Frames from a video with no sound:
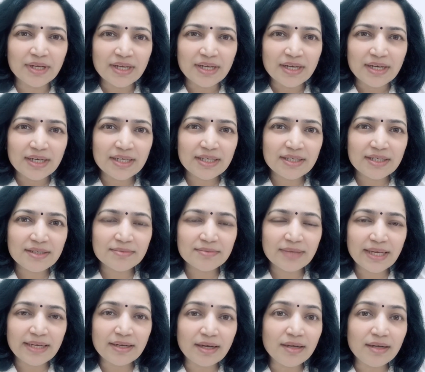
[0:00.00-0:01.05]

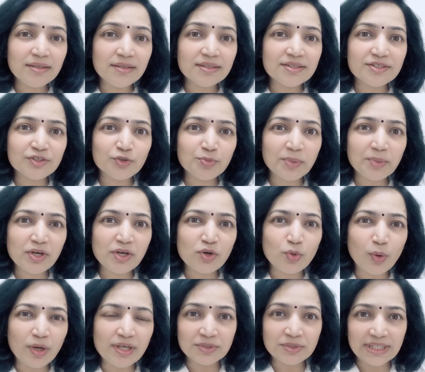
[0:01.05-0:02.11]
an unassuming
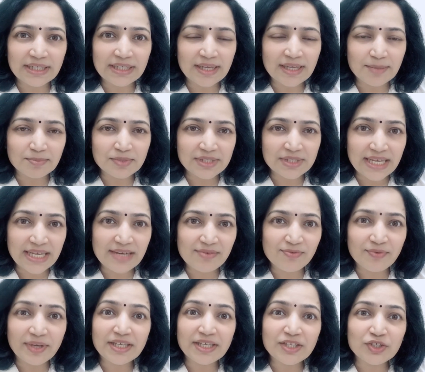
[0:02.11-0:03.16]
quality in himself
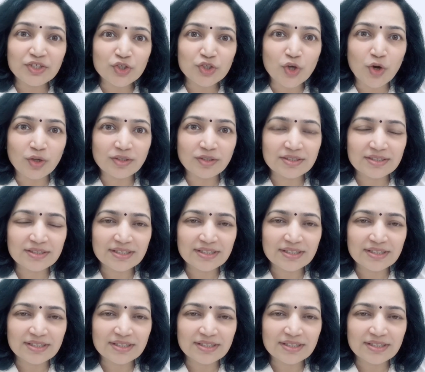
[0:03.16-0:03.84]
when talks.